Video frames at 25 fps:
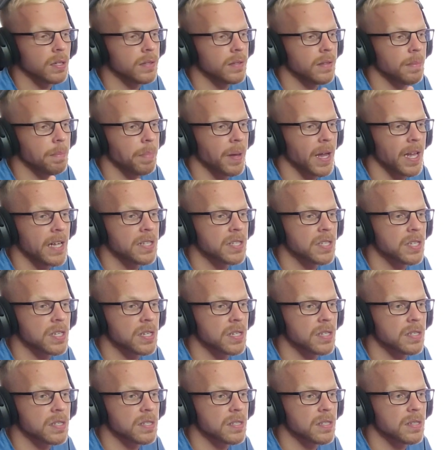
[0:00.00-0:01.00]

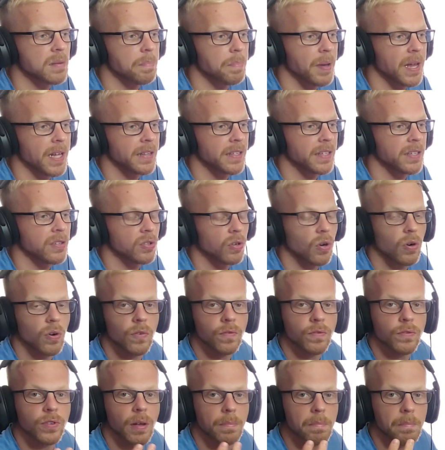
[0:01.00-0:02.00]
dependent
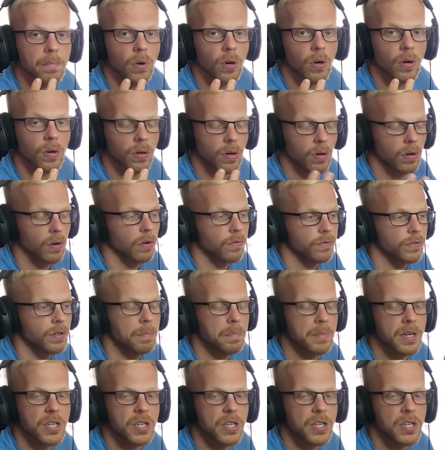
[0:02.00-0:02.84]
of the